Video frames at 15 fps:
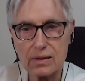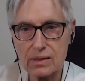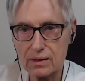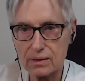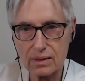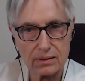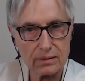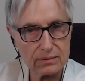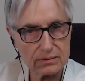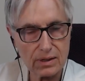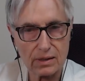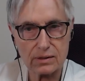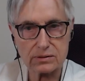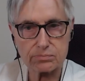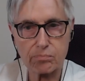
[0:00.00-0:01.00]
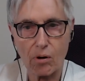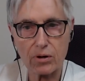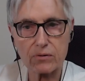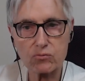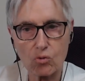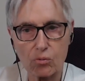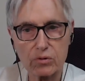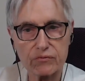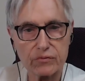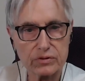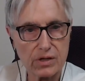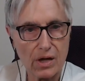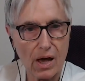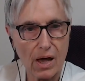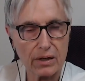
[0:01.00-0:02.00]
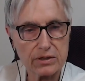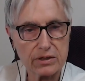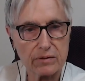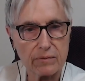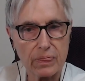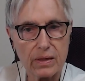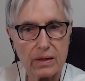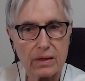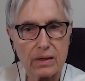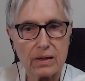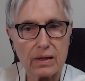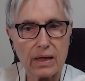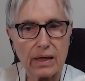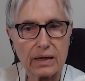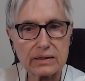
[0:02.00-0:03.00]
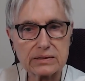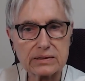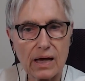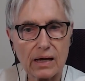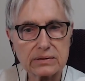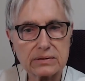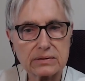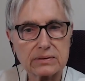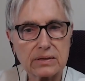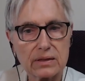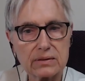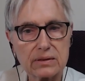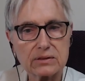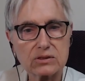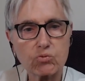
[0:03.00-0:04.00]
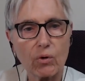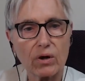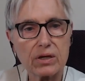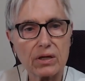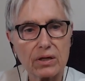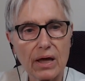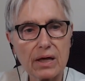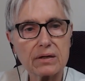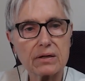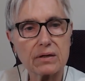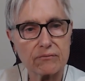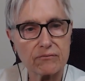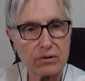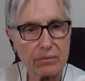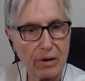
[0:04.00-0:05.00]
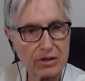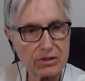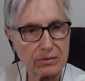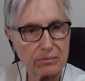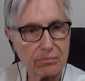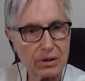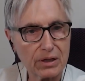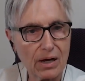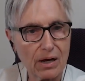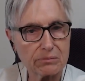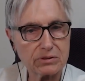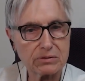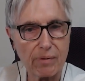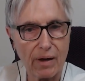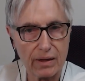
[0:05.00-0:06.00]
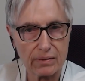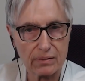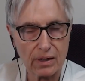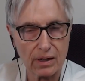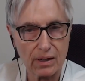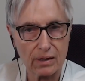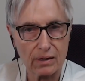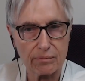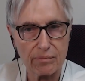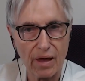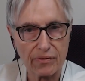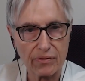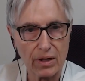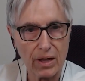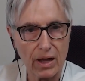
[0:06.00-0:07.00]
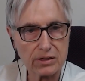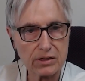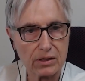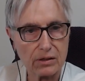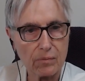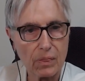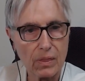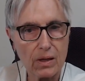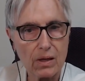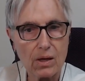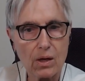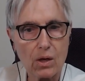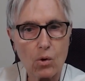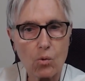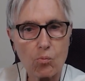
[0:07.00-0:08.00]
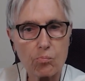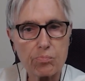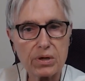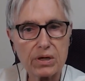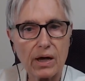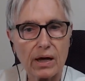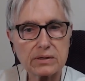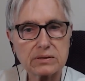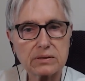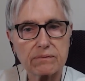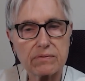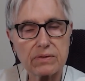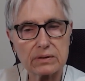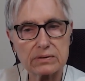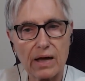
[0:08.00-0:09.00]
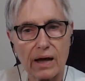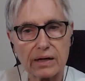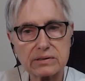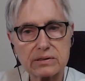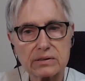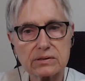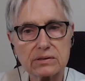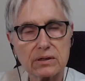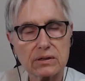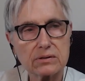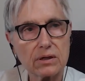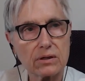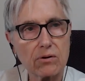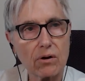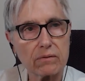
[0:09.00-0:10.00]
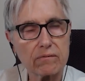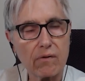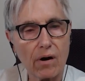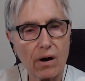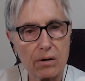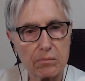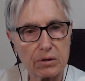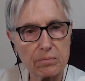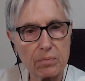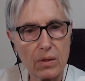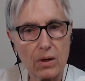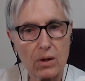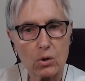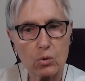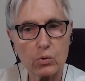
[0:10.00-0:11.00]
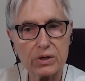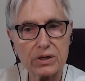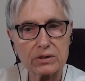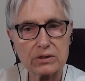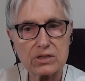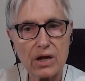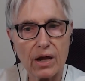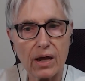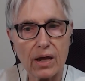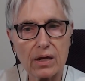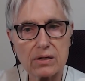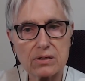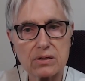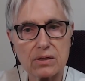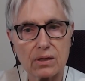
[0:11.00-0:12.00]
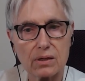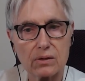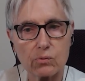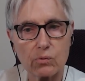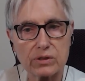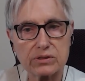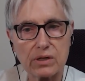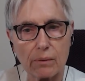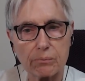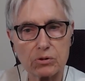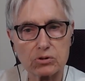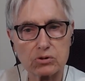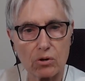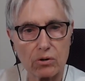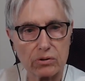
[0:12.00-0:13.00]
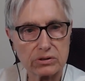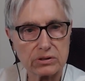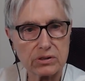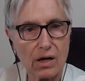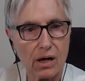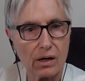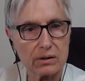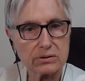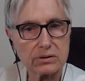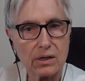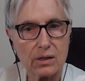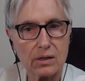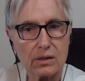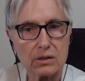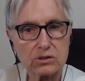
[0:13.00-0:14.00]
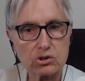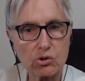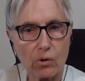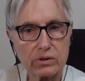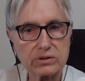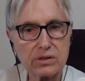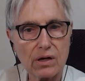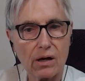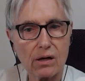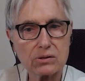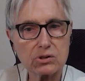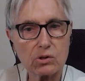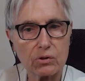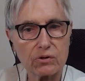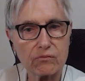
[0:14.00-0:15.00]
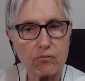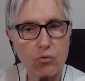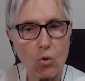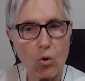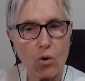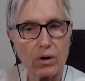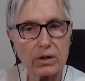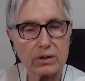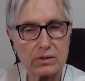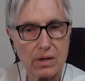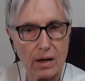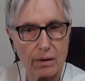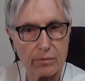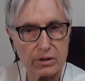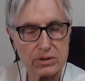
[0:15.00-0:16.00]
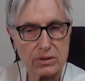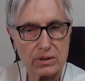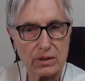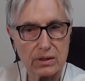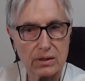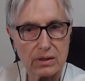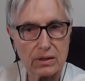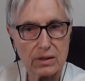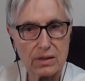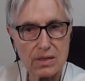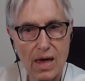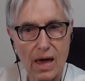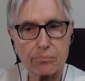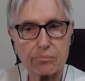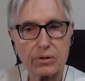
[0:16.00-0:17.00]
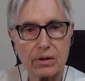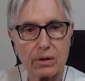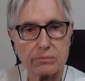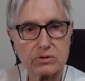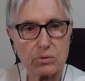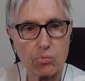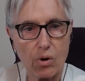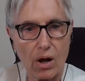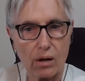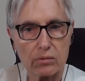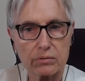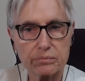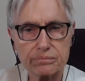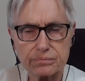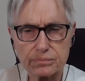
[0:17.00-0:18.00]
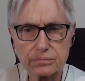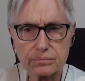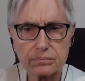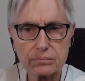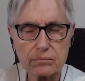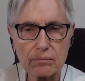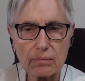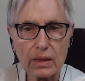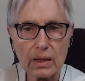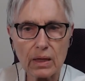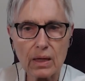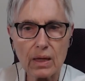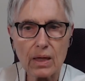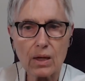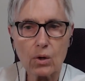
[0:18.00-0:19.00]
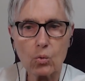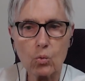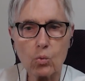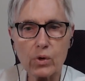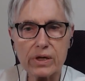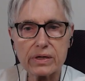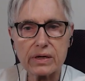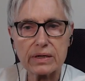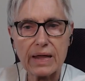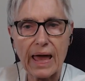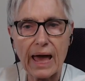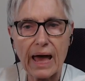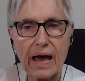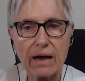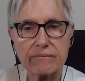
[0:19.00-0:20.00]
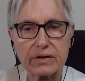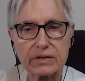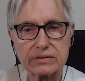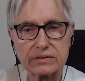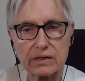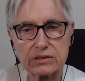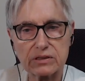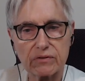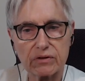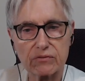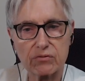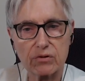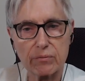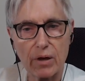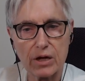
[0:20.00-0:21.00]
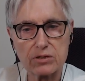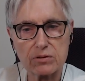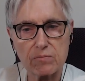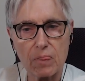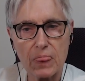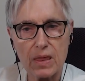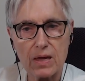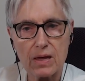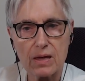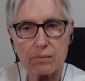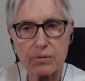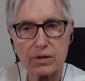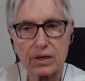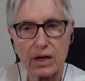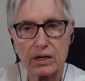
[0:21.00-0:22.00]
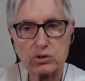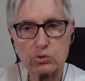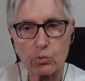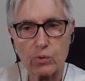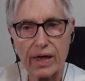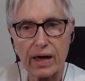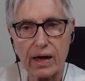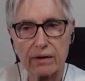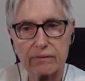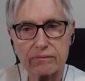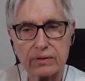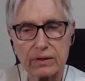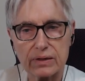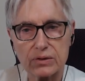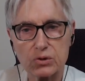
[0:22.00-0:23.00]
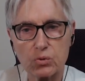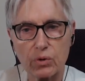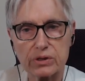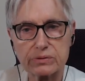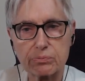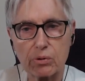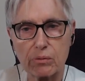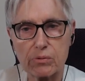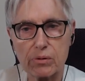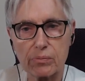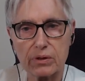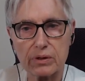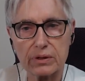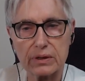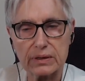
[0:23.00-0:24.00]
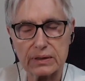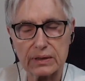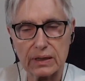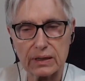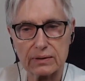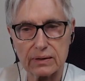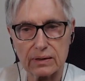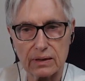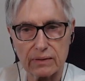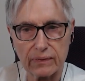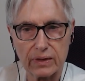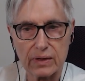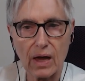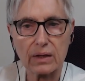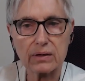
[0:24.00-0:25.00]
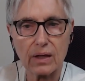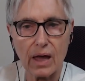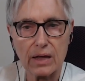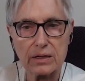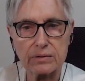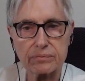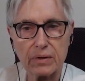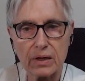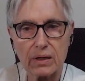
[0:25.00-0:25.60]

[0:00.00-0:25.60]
is part of normal physiology. Excess and dysregulated inflammation becomes pathologic. Because of the toxicities in our environment, we can change the receptors on our cells so our cells look foreign and damaged. That becomes a problem. We can have excessive inflammation because we have increased permeability in the gut lining,